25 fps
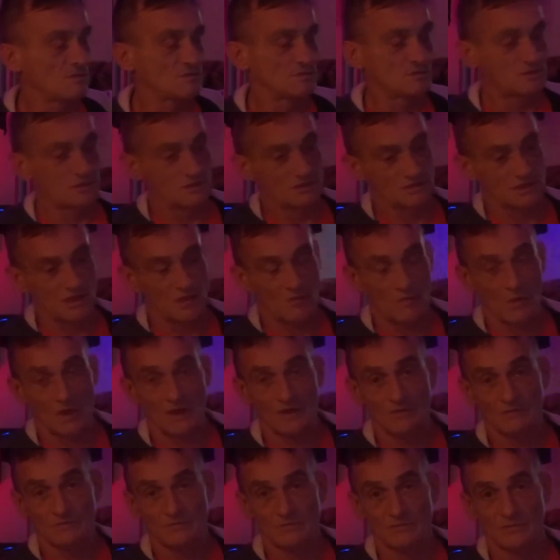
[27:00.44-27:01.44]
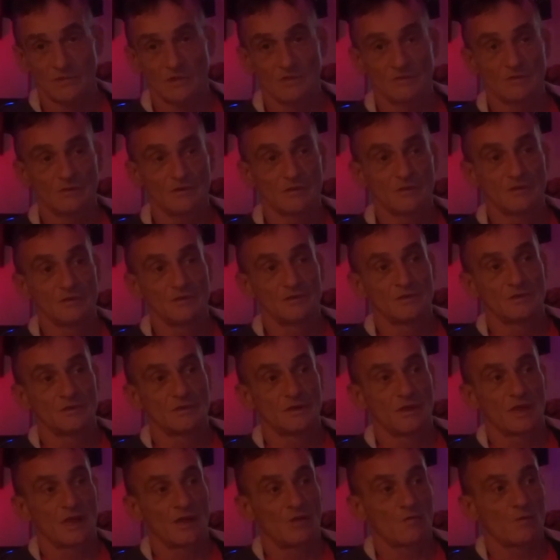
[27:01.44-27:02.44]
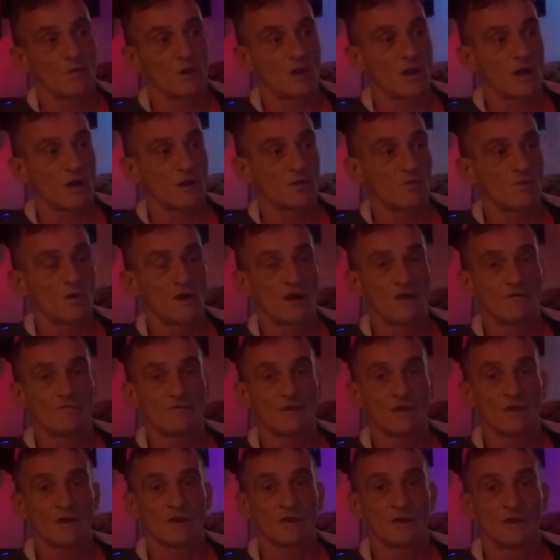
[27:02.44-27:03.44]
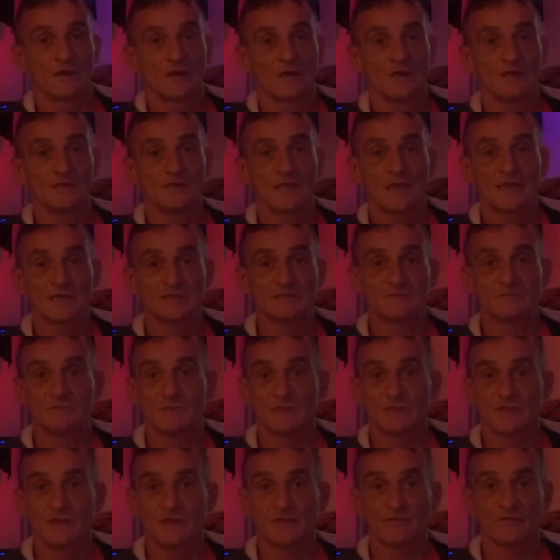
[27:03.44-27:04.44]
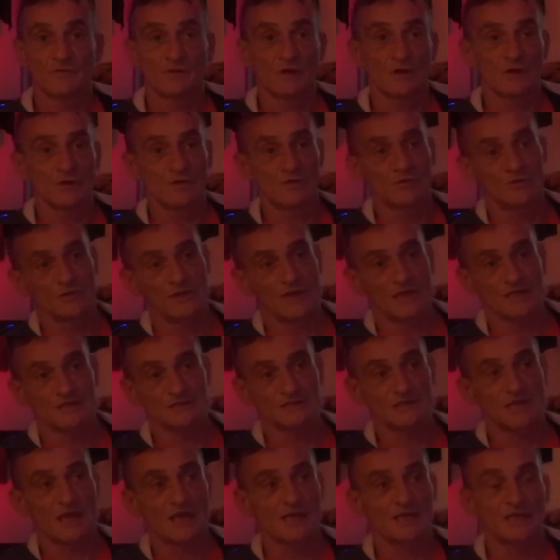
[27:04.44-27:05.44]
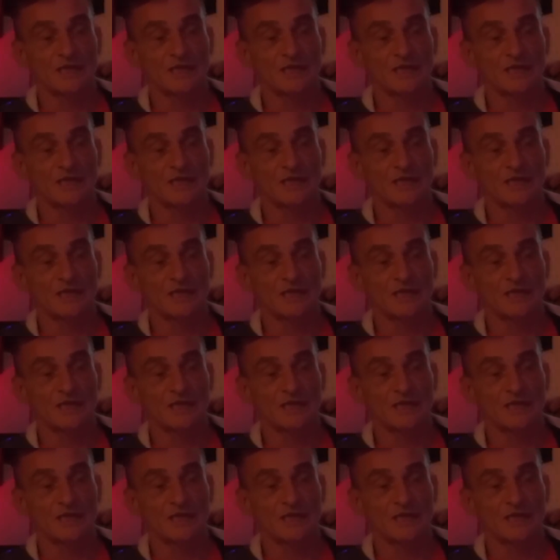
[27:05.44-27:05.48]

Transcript: to someone at work, whatever, the next minute, right, or next day,